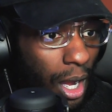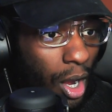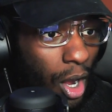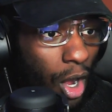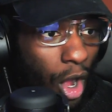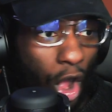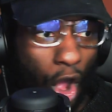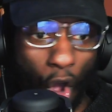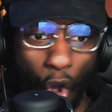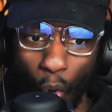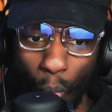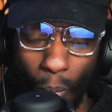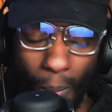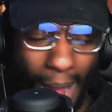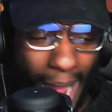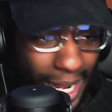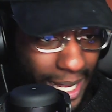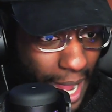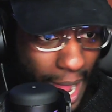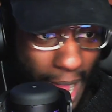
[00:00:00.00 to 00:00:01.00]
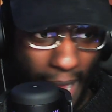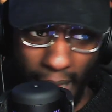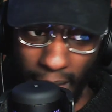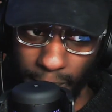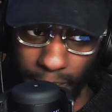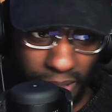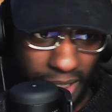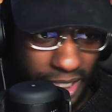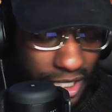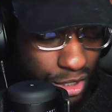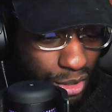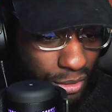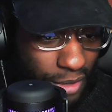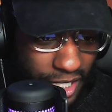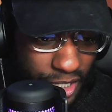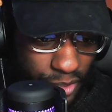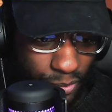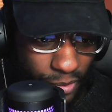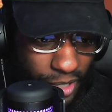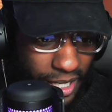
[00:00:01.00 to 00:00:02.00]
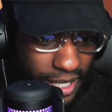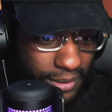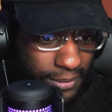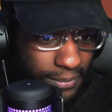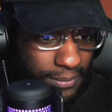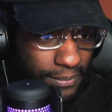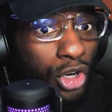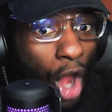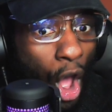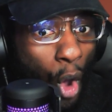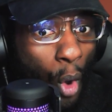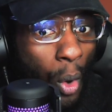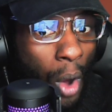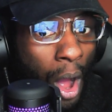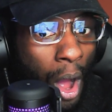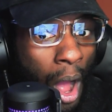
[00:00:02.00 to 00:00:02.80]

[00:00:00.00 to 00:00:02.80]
Oh my God! Please do not swing. No.